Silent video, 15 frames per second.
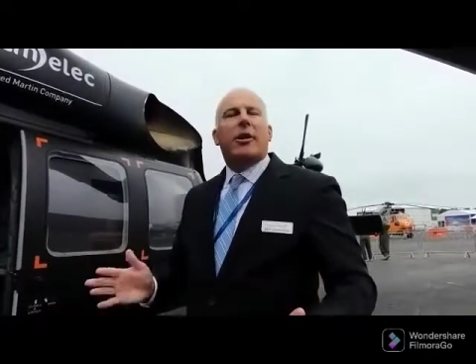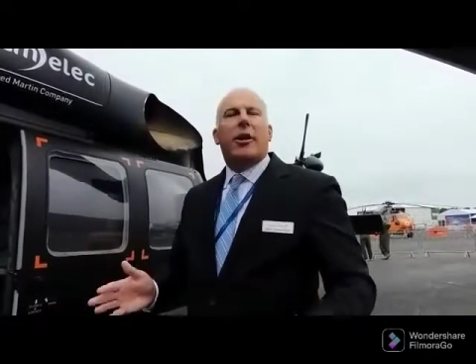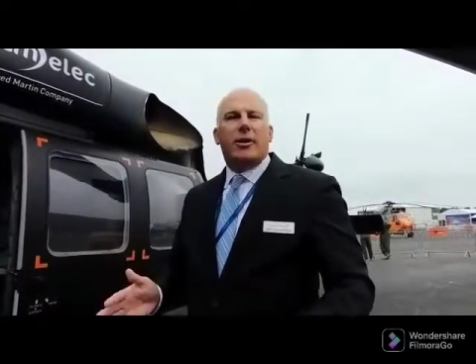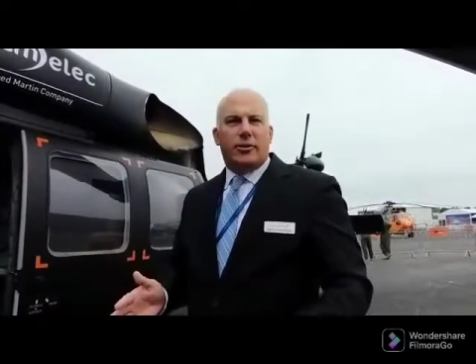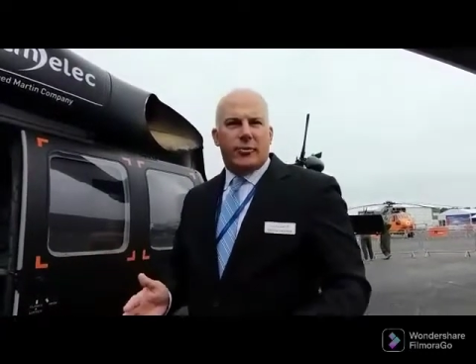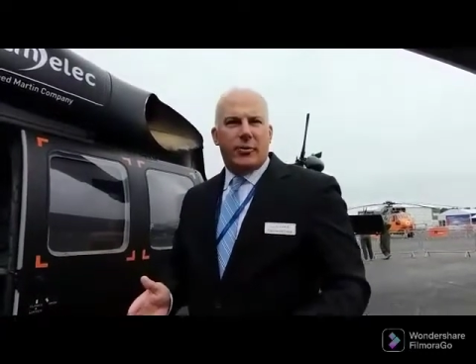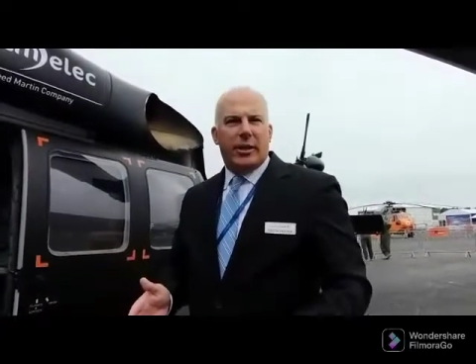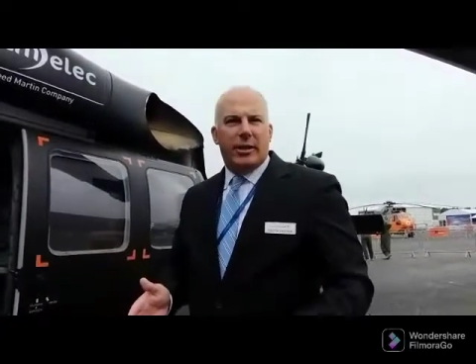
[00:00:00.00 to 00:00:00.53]

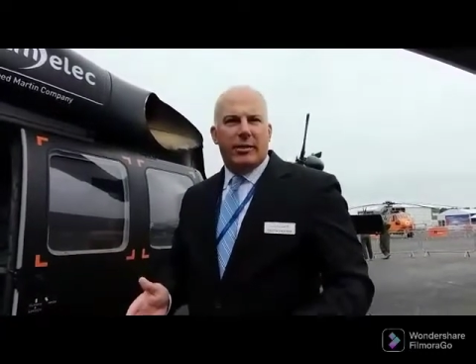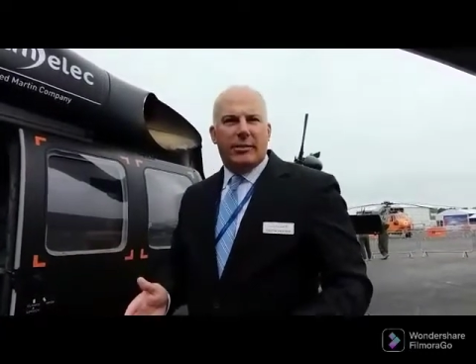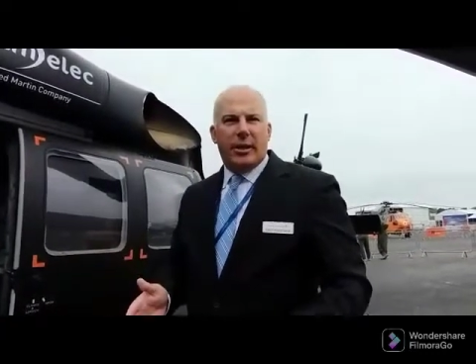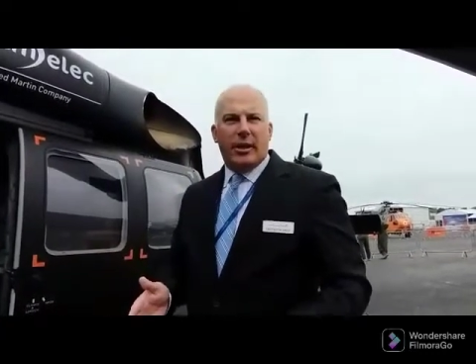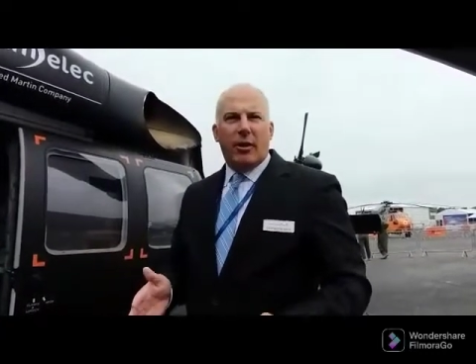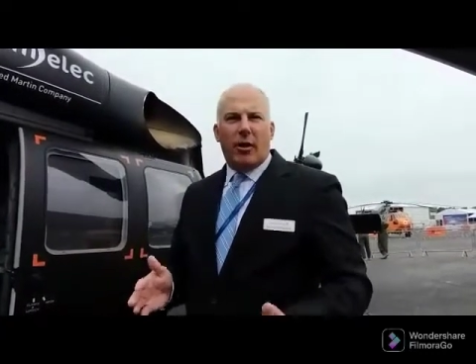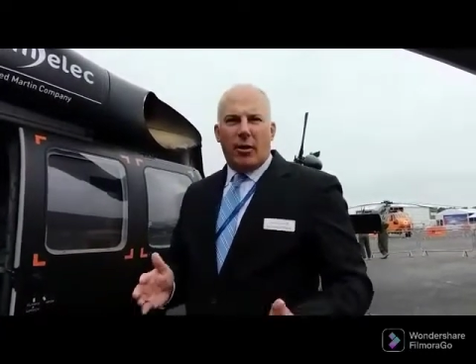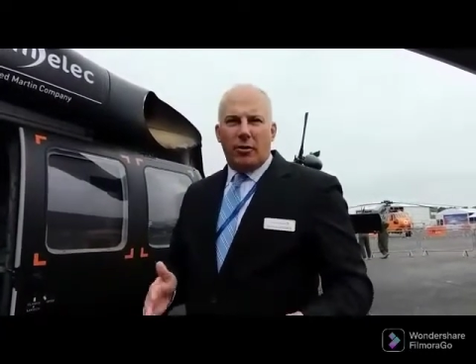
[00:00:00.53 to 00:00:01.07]
countries
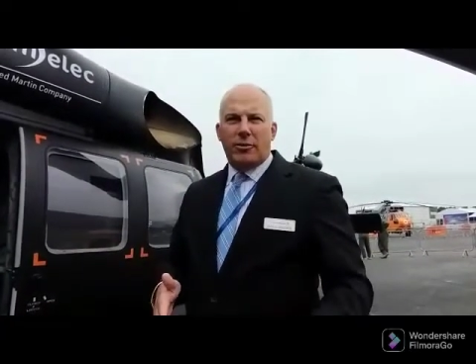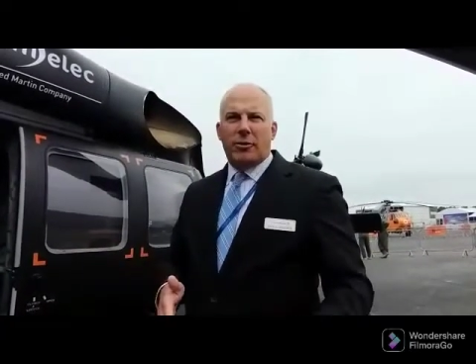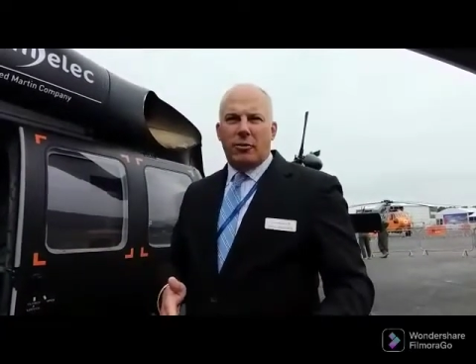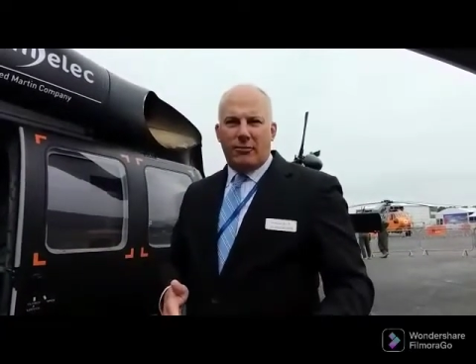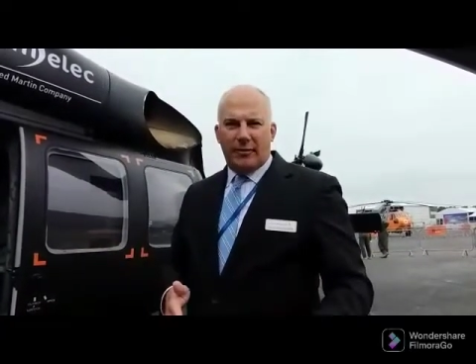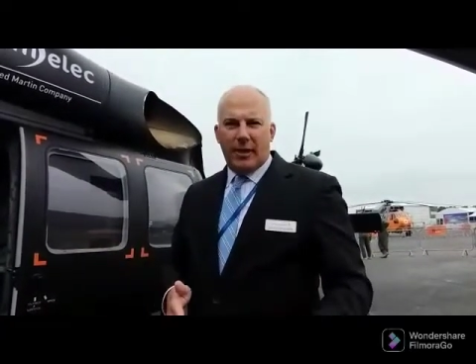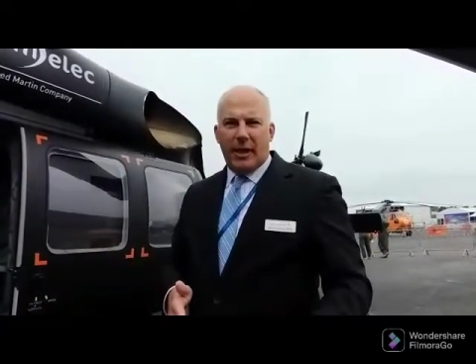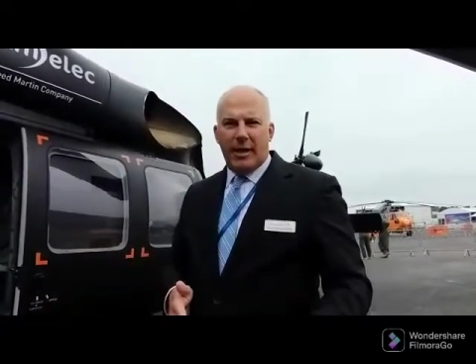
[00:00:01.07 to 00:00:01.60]
that
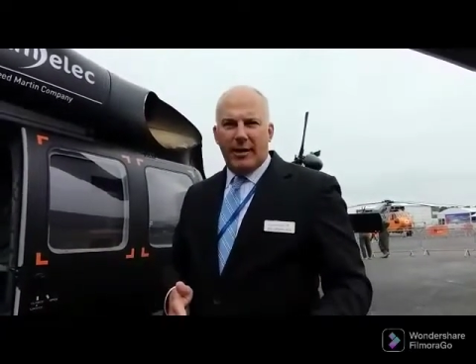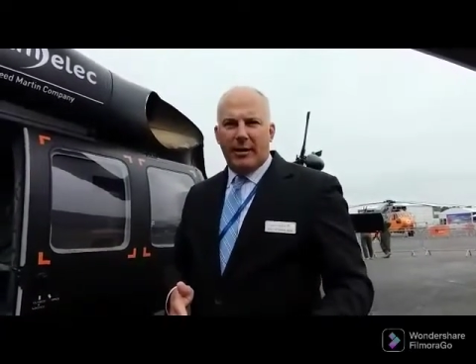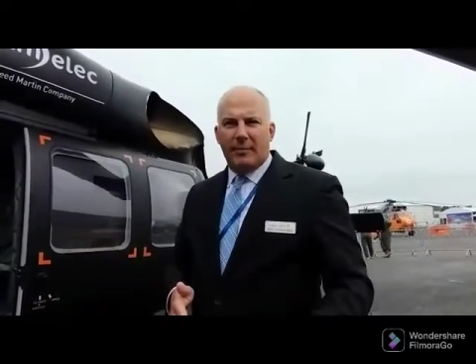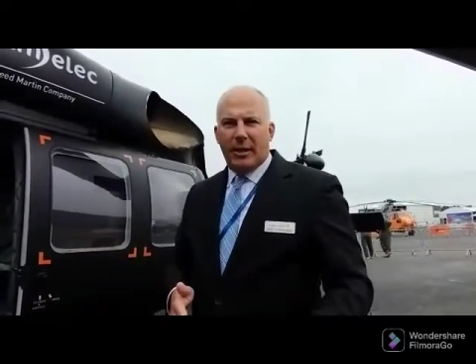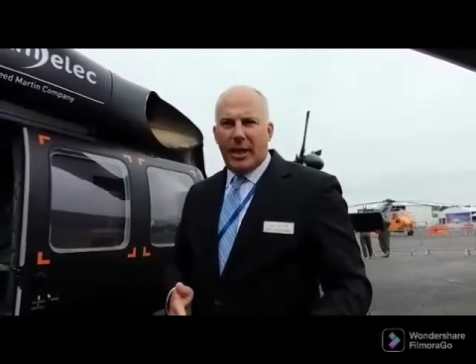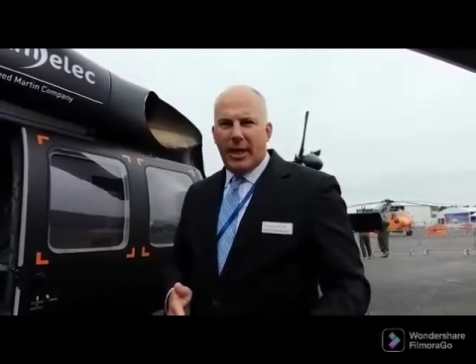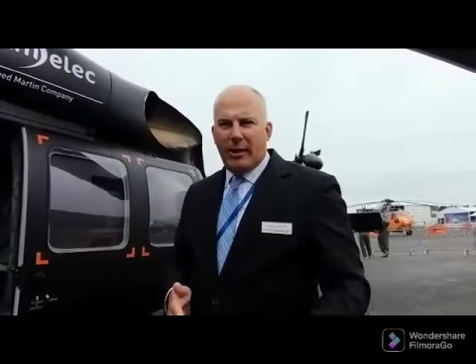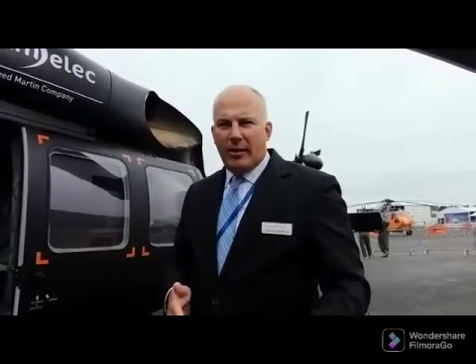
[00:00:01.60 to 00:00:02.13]
also fly the
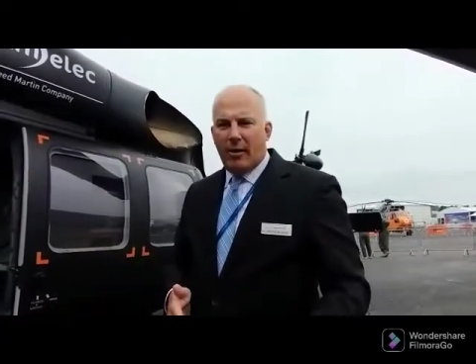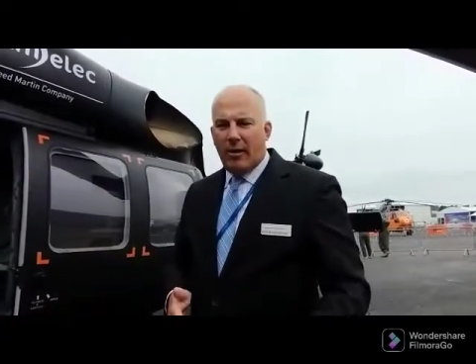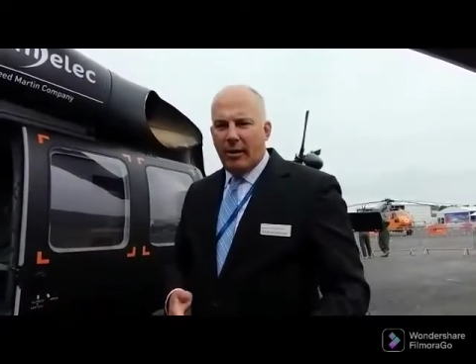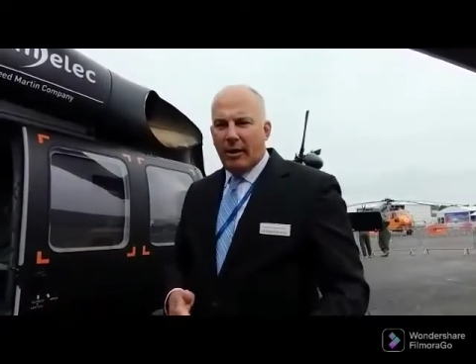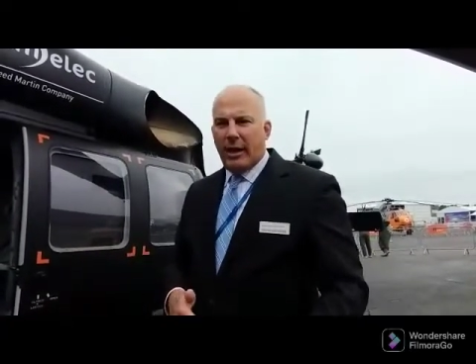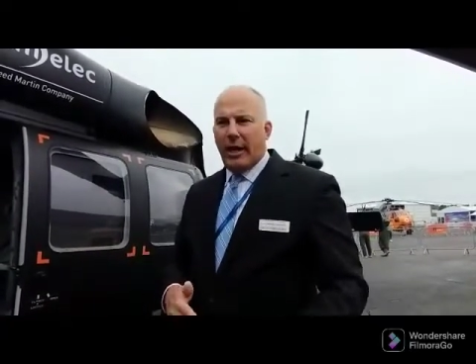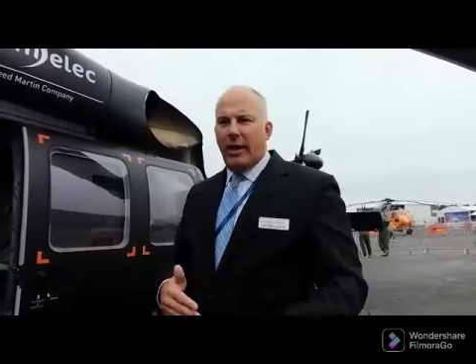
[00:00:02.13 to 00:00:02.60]
Black Hawk,